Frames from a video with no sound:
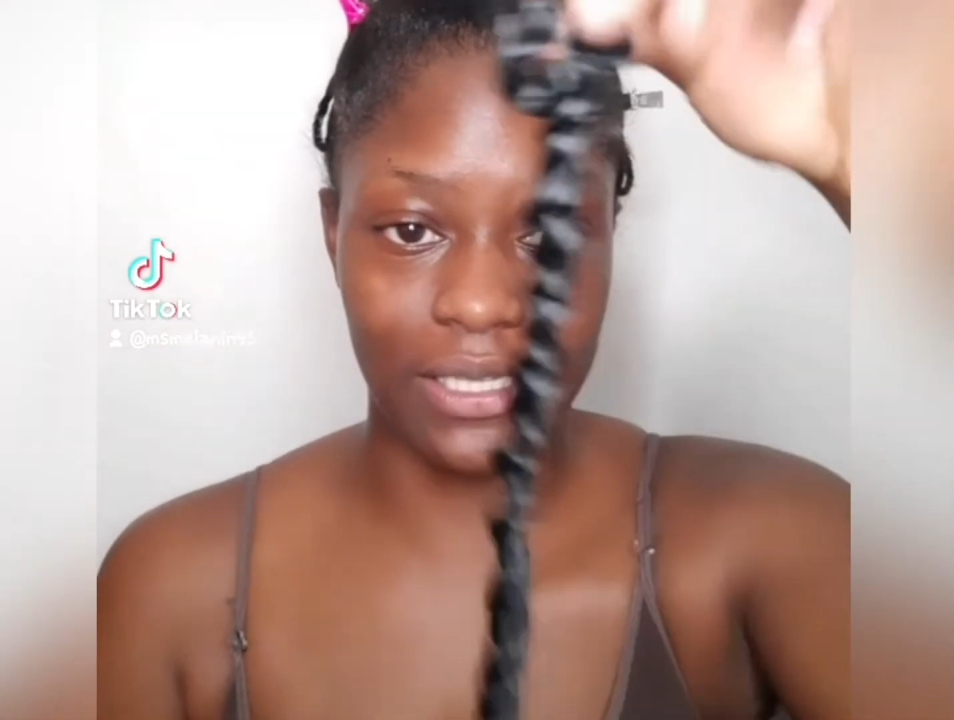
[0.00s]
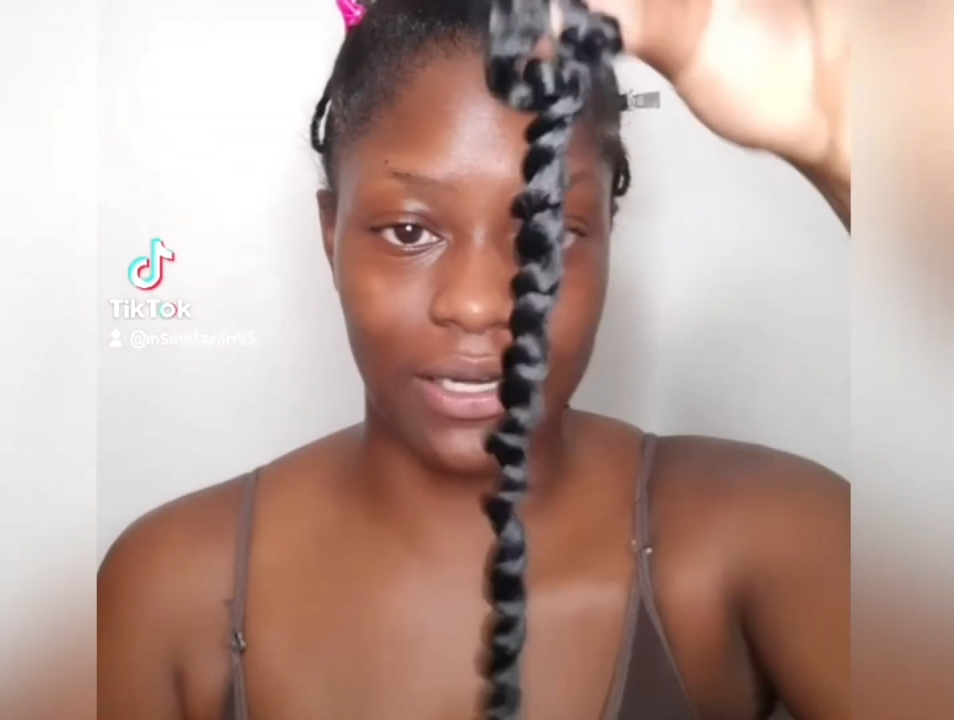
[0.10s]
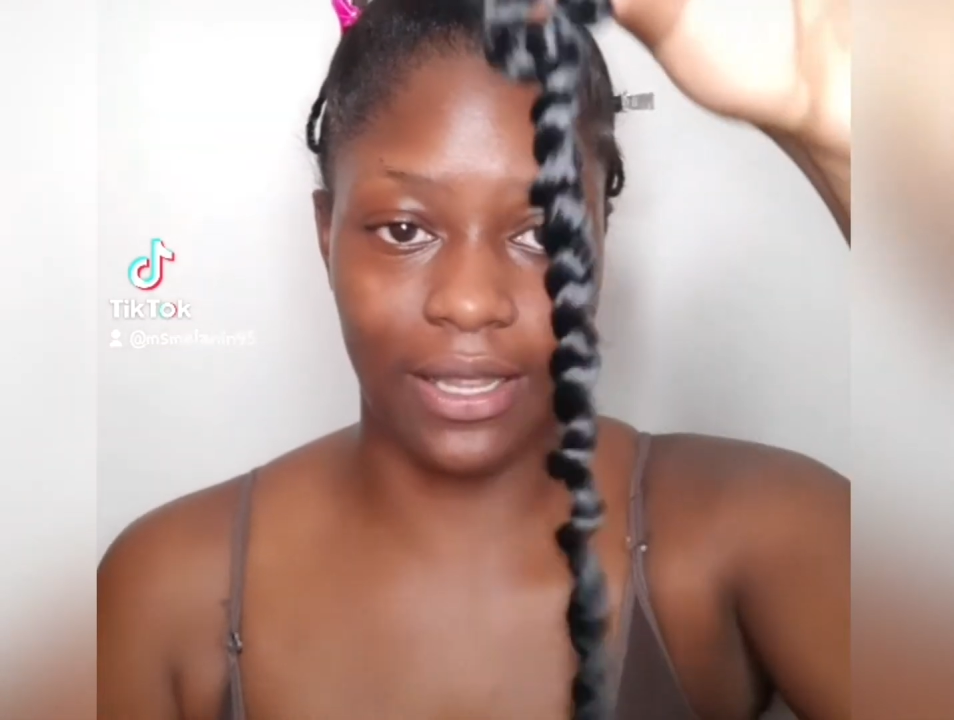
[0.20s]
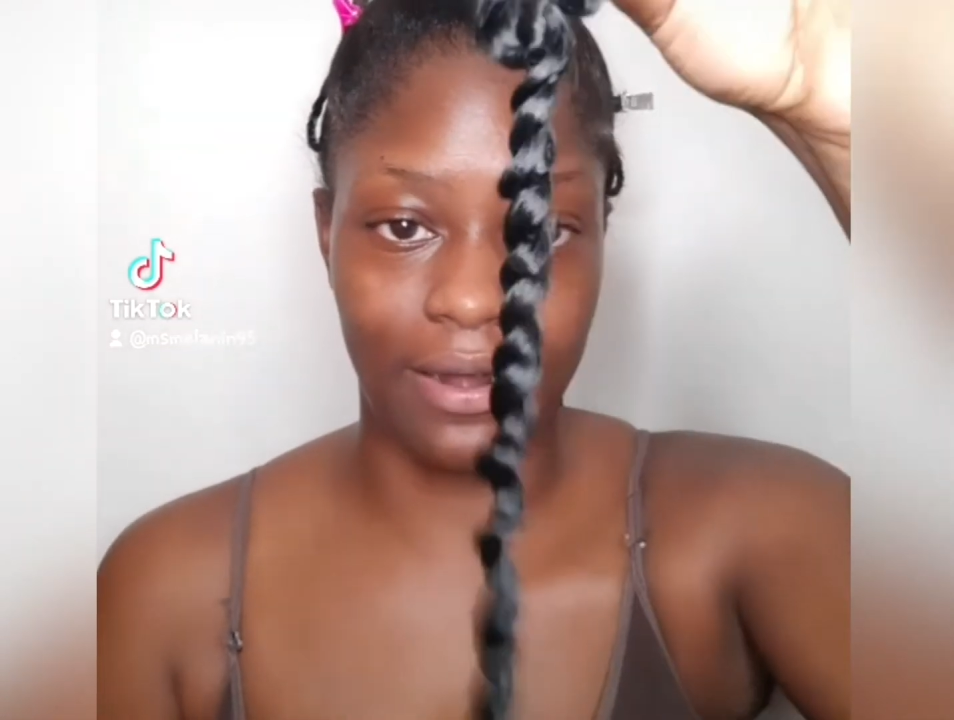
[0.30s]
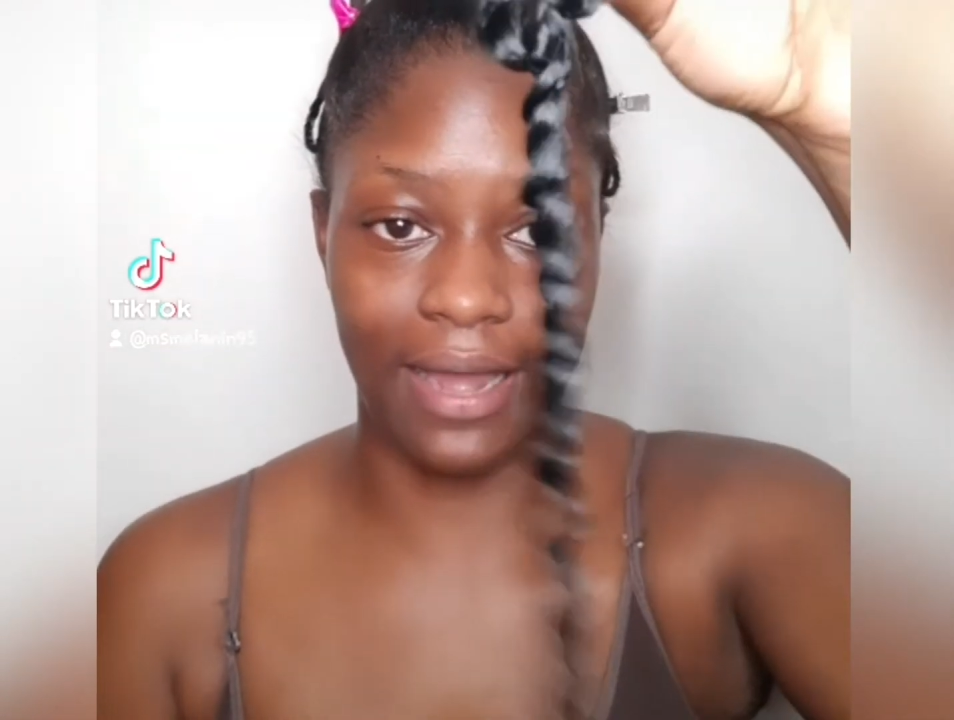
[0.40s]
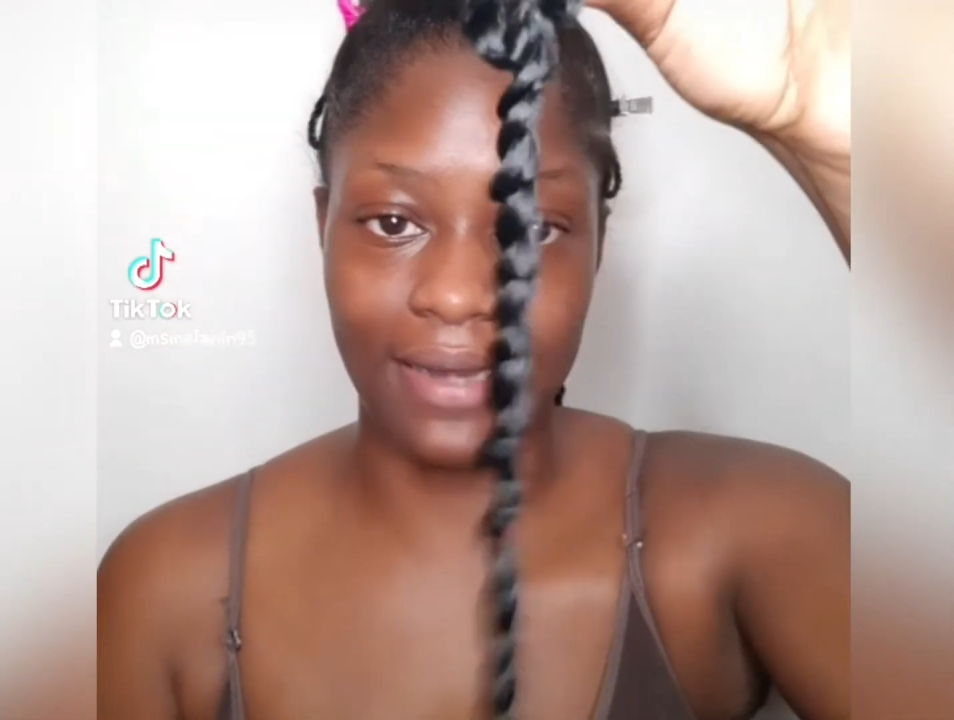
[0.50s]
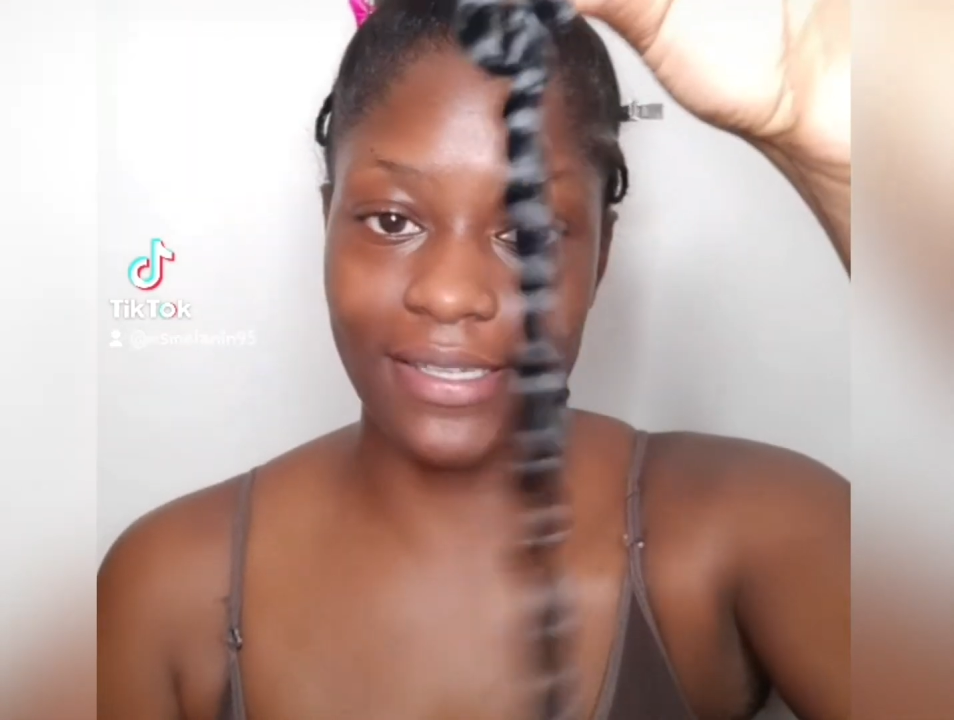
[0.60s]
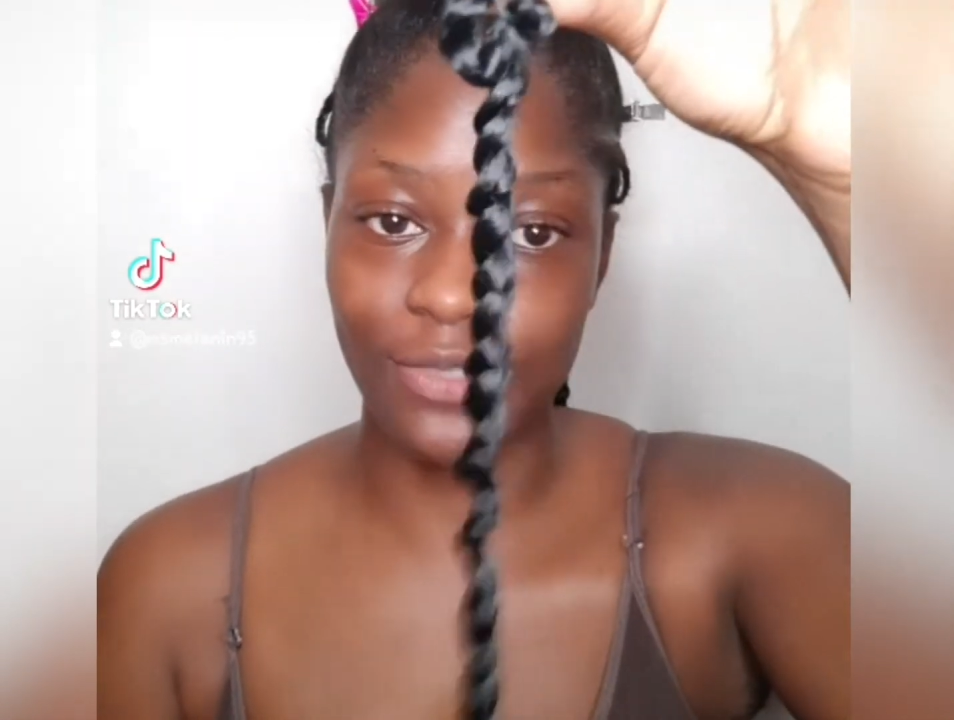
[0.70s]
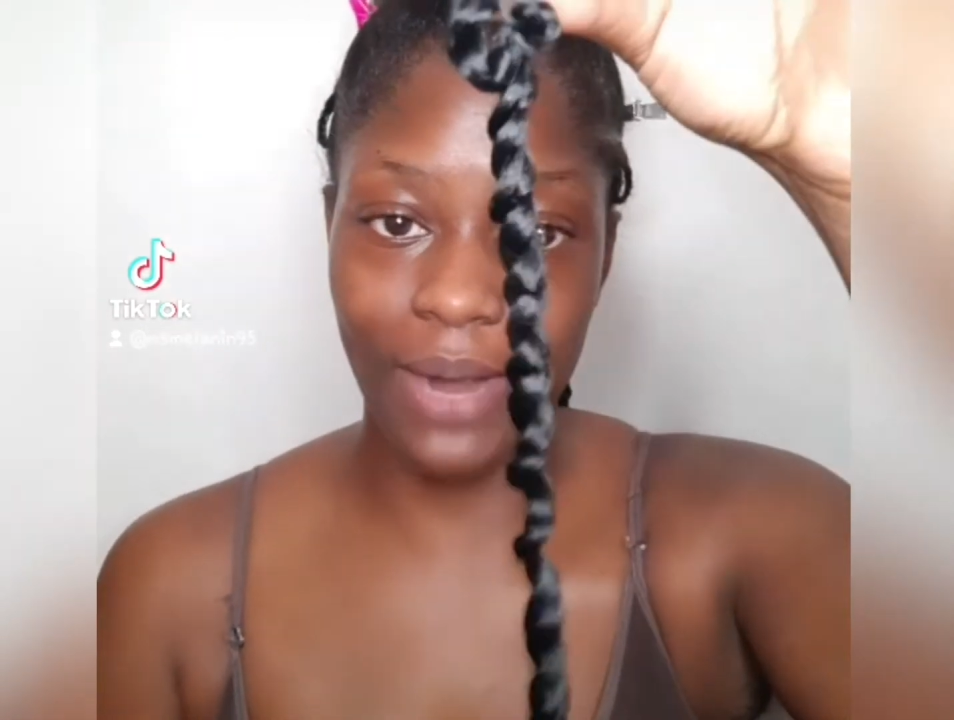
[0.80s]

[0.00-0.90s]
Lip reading: so they're like this